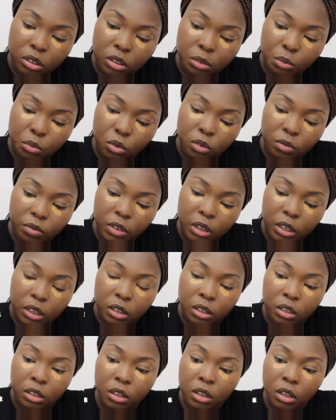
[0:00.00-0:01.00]
It's more like
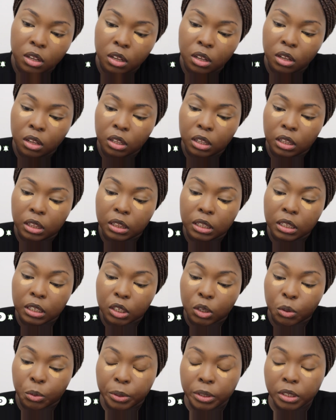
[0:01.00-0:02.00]
a
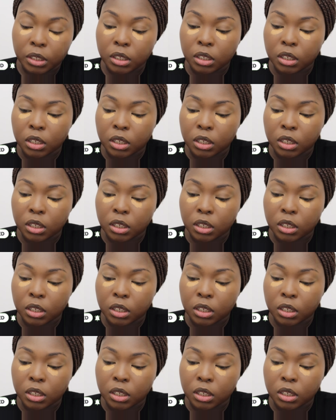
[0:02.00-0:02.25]
liquid.